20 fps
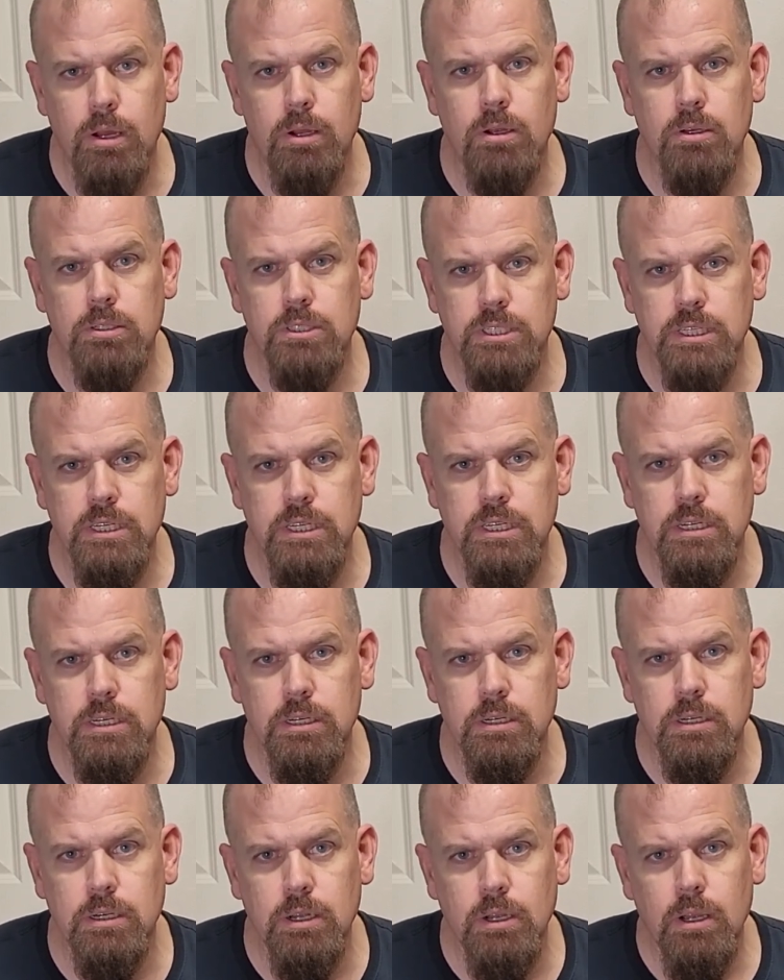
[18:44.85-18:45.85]
I'll see
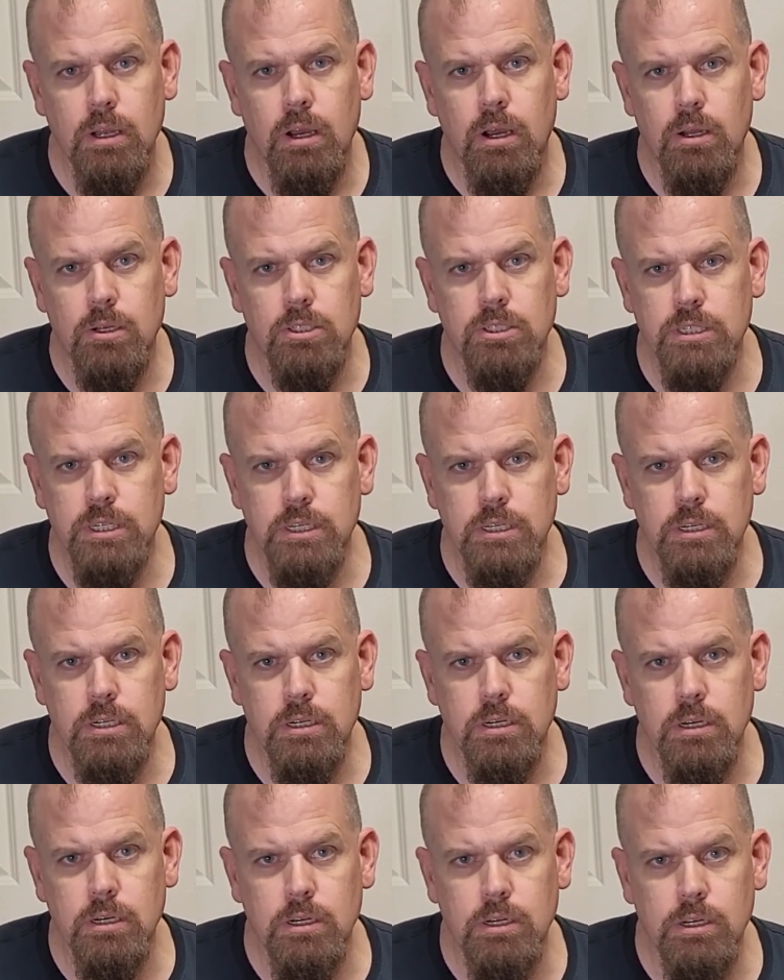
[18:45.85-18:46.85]
a
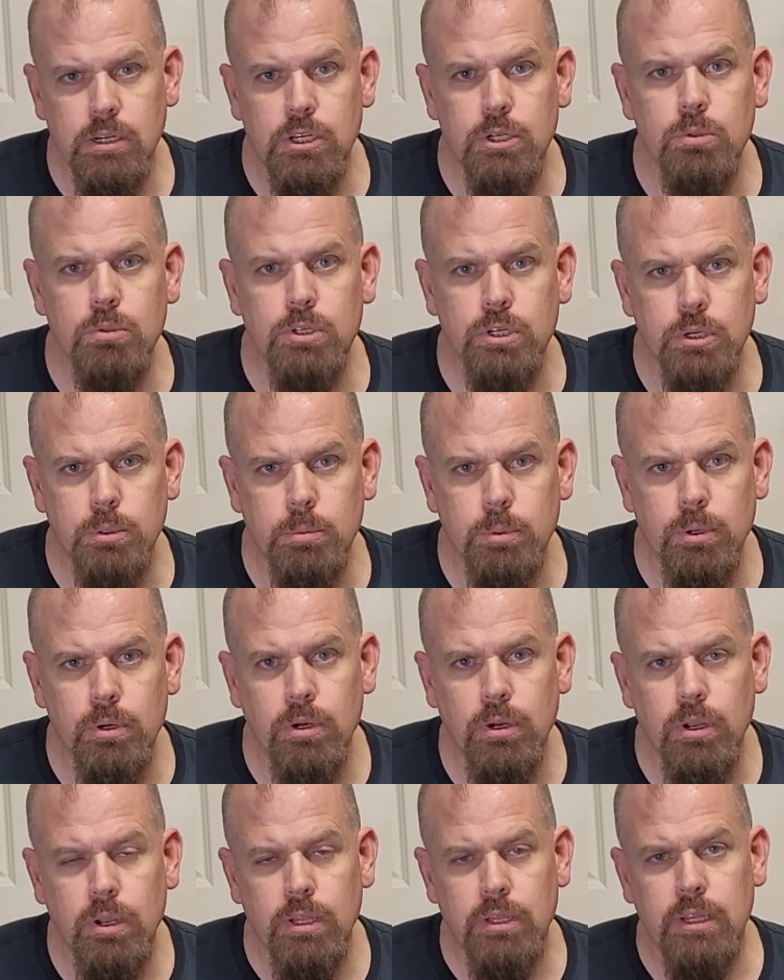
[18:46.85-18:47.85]

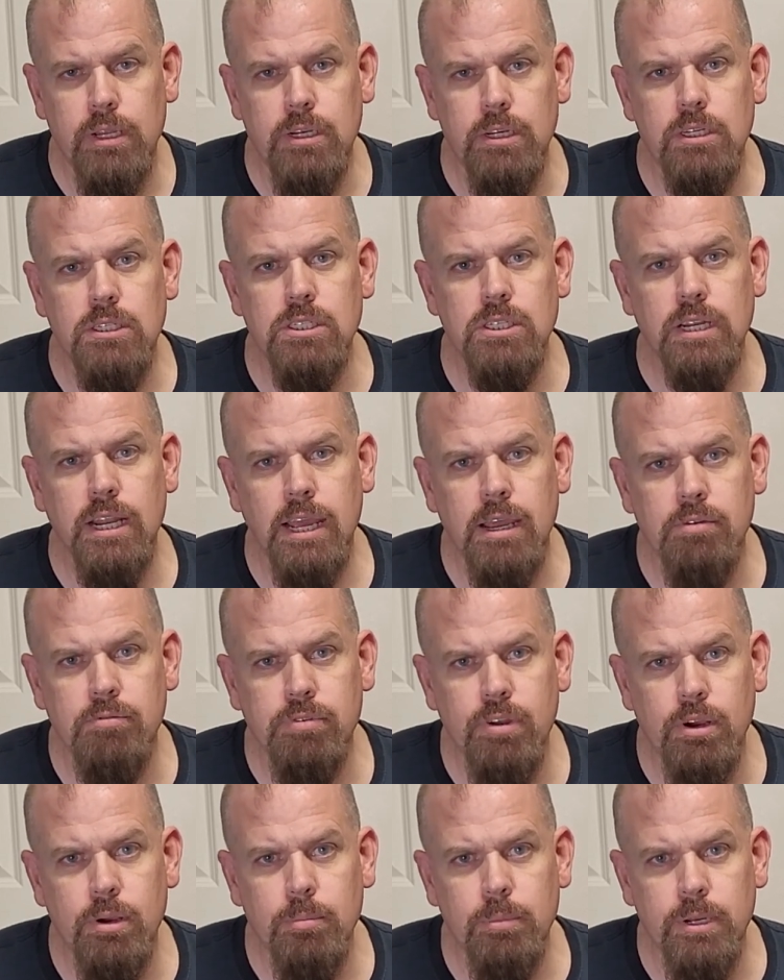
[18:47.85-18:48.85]
YouTuber that doesn't have
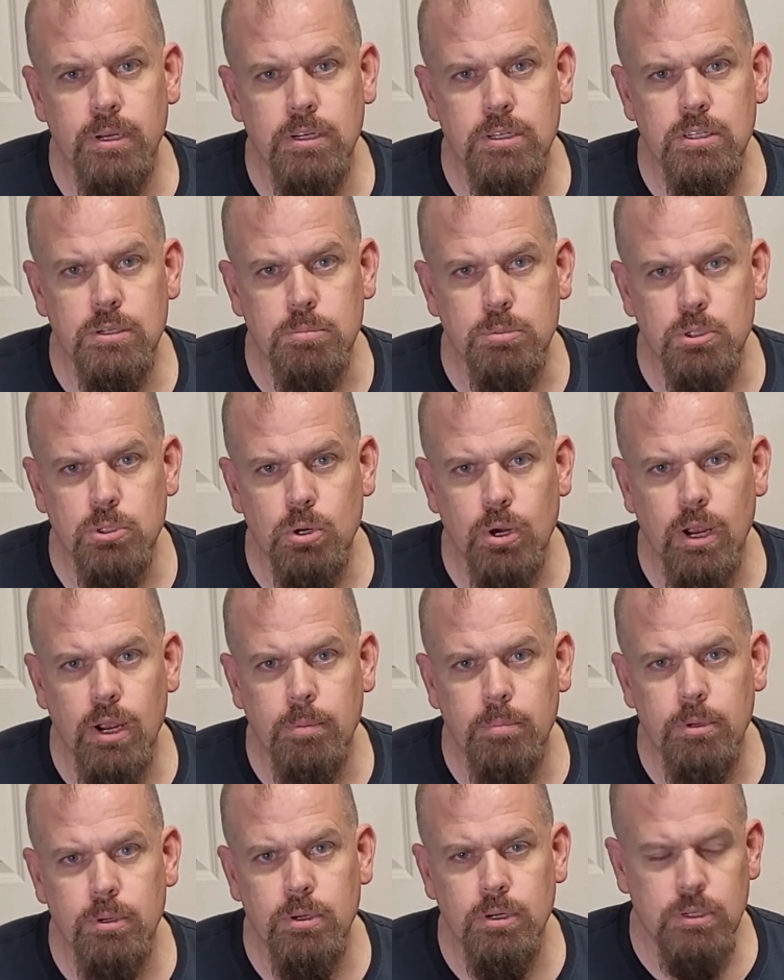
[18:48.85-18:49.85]
very many
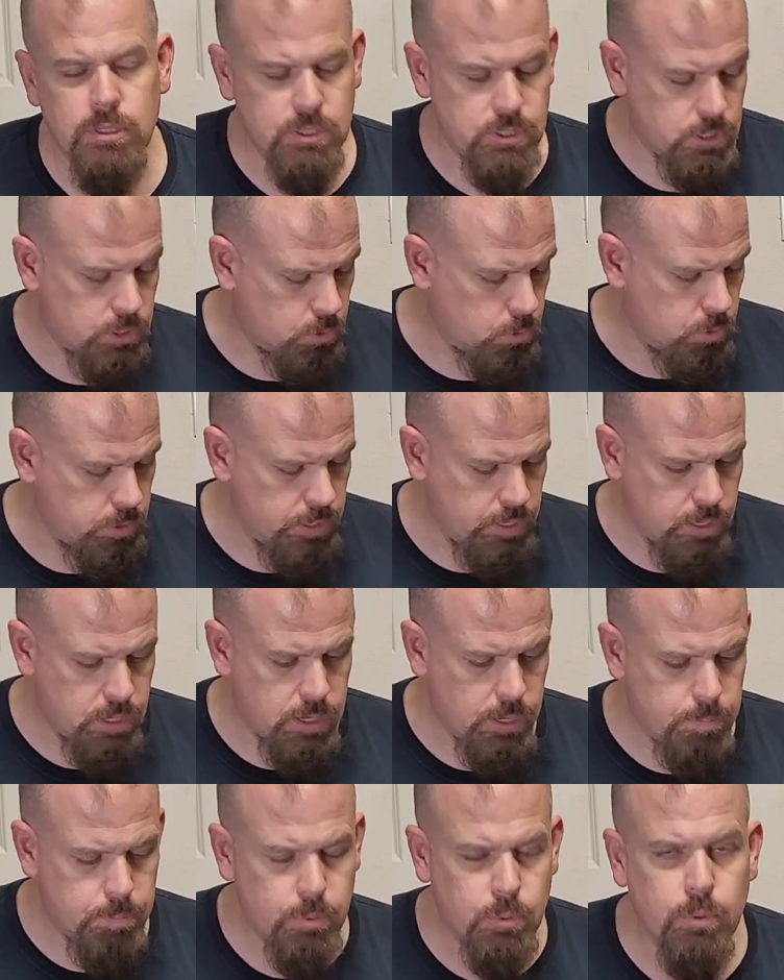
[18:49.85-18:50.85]
subscribers and only a
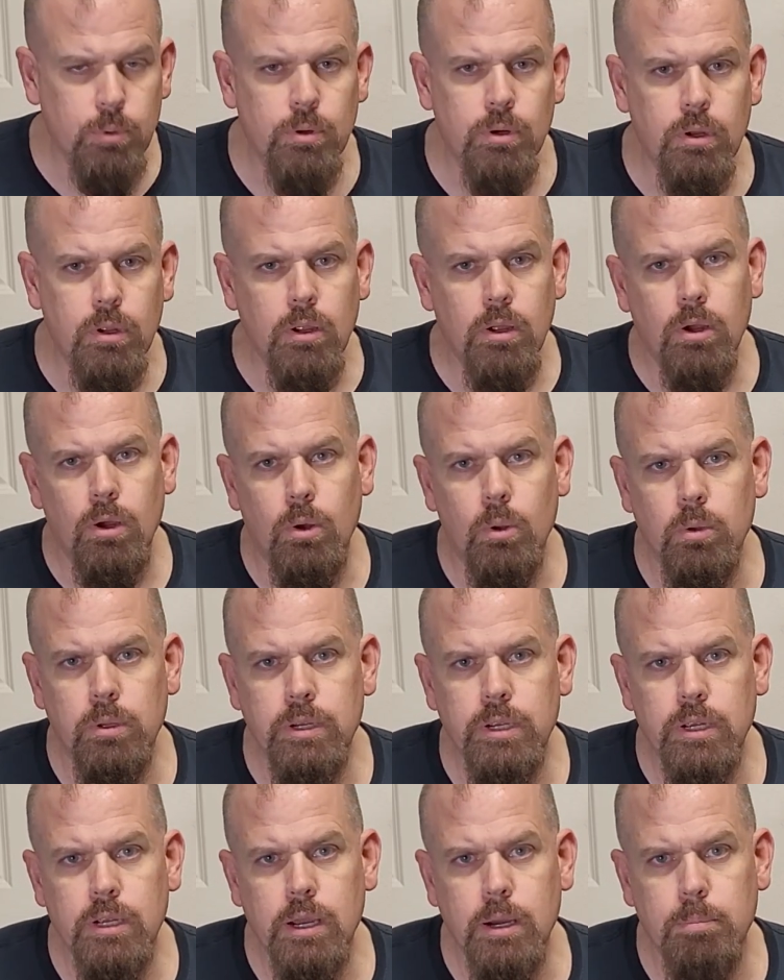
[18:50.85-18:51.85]
couple
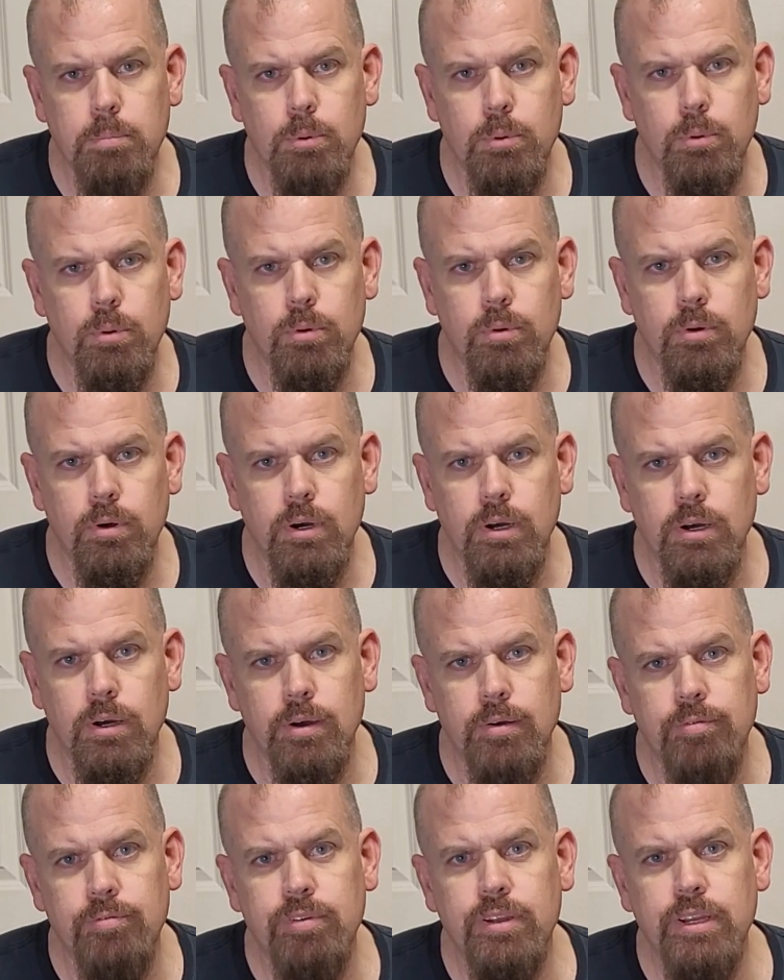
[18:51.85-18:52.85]

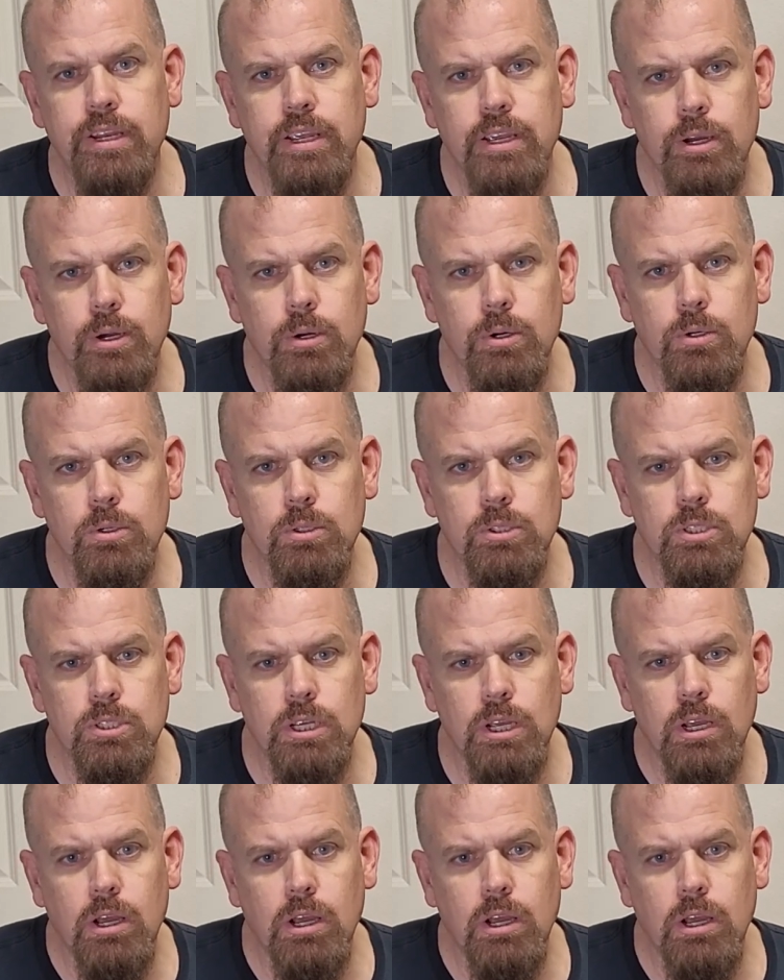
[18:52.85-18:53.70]
videos.